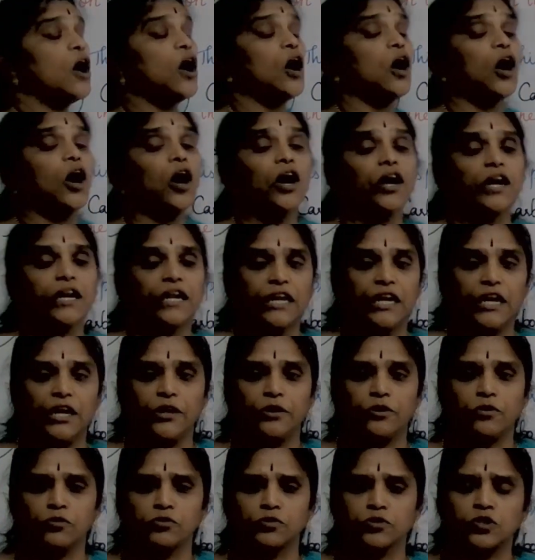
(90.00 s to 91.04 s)
or
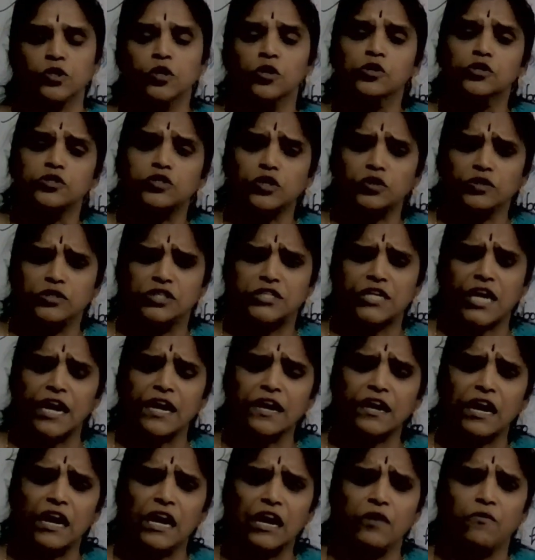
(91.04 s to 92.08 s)
ketones. So
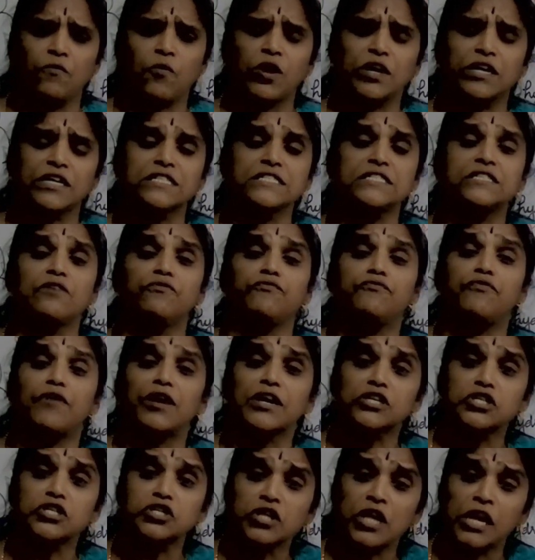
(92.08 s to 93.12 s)
generally, what is the
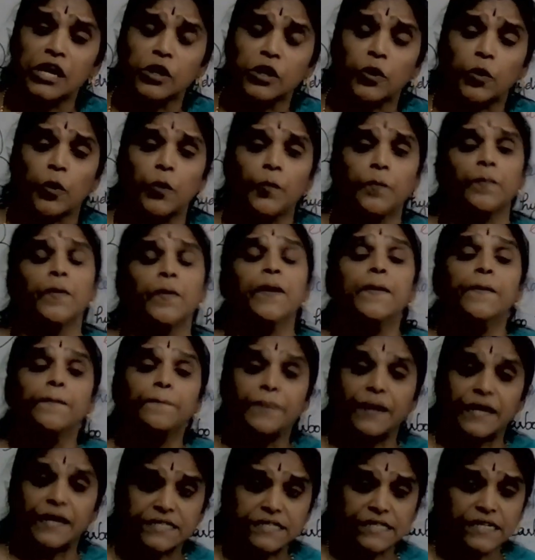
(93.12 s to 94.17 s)
functional group
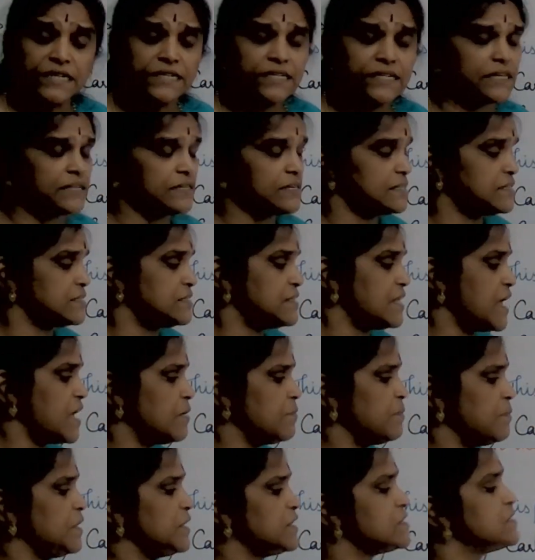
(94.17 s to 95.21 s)
present it is
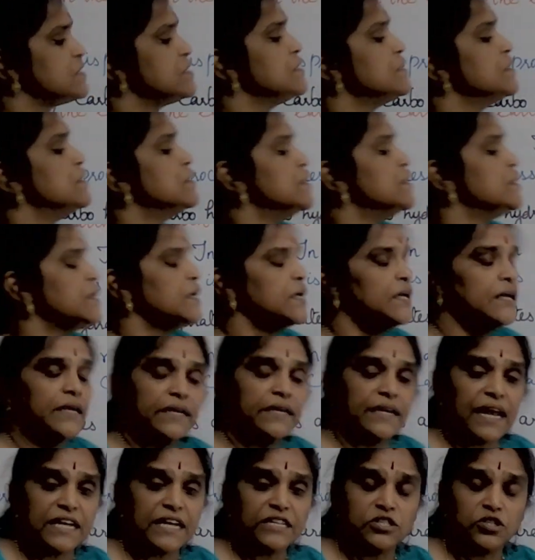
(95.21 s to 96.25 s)
there means
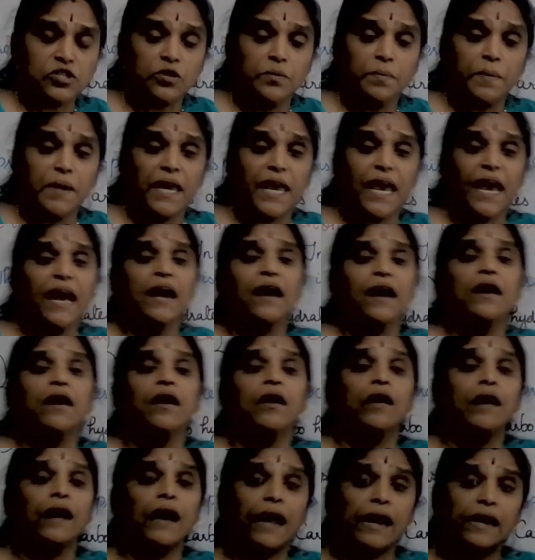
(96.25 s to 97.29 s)
it has to be
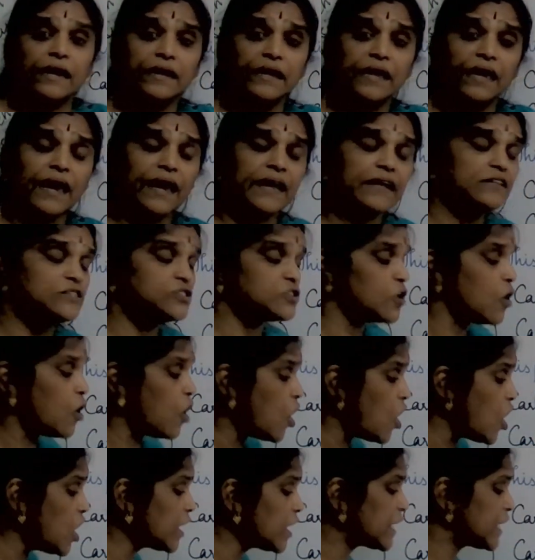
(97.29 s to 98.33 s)
aldehydes
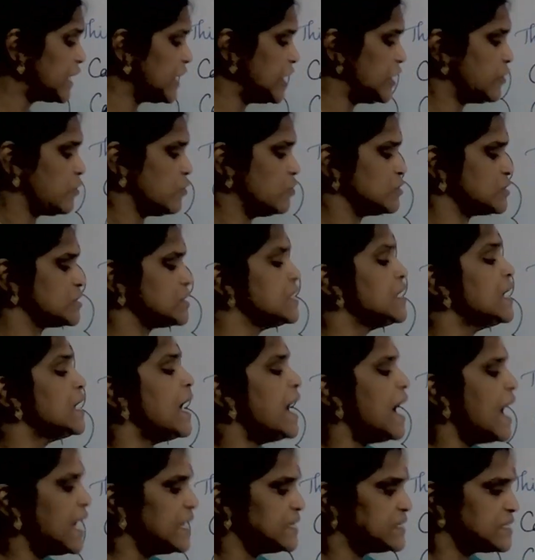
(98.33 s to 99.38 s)
or ketones.
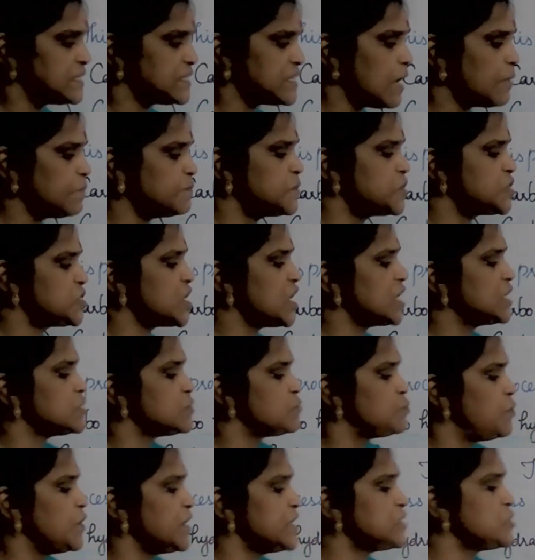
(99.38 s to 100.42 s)
A substance
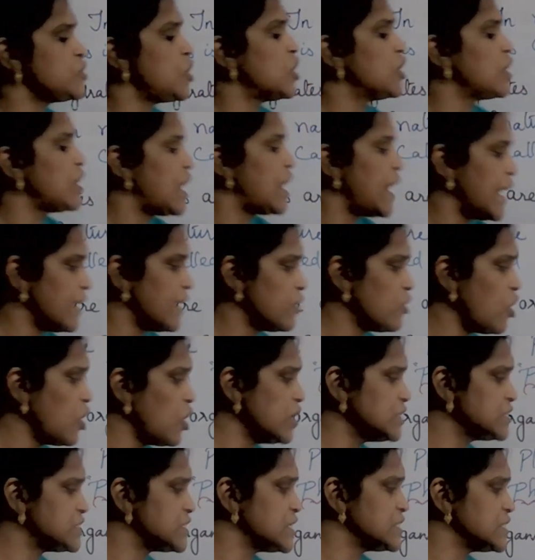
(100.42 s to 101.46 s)
which on
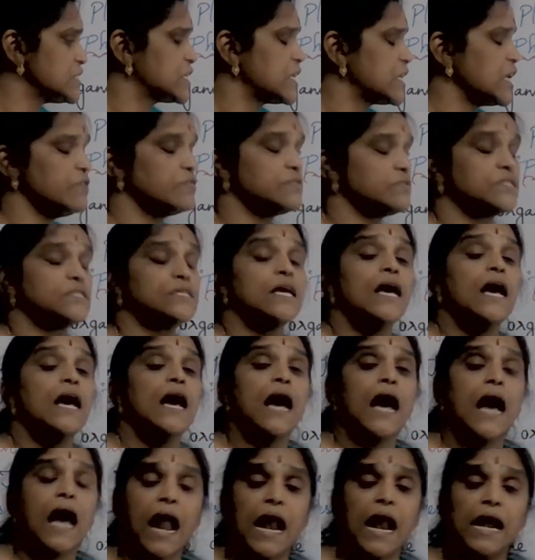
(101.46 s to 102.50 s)
hydrolysis gives
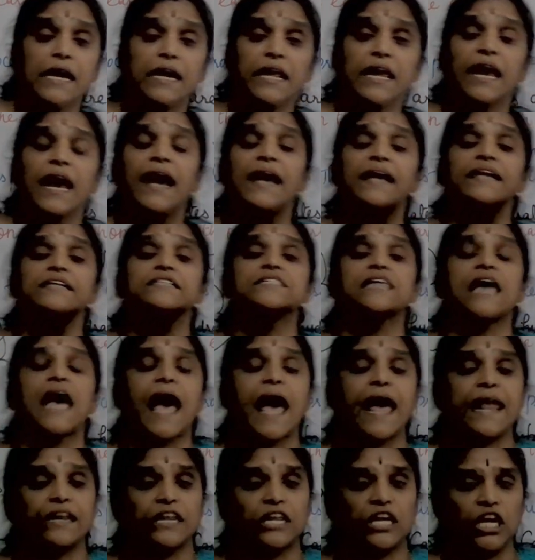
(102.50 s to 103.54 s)
aldehydes
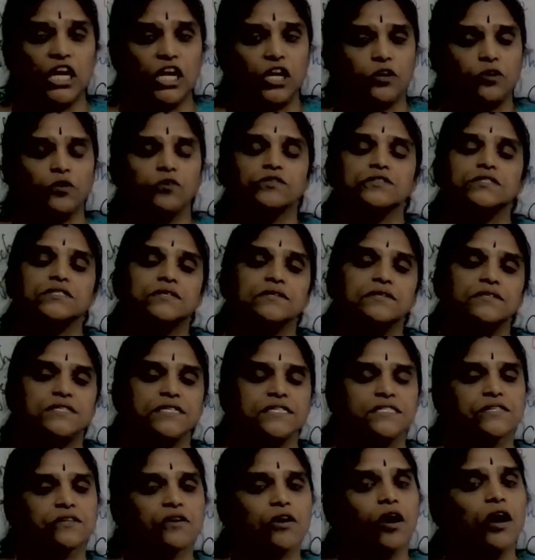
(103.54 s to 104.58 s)
and ketones, which
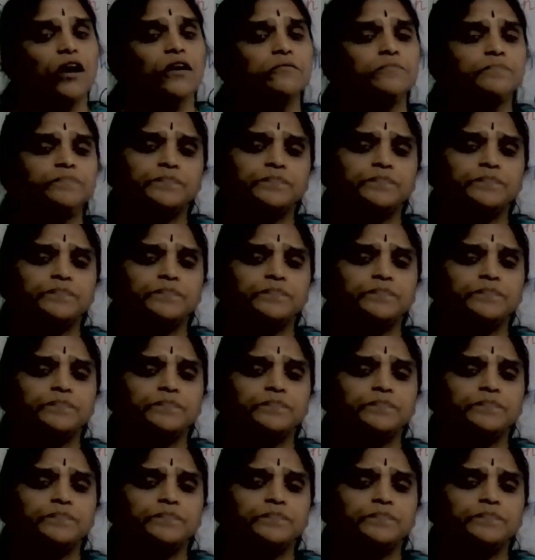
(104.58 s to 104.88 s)
is called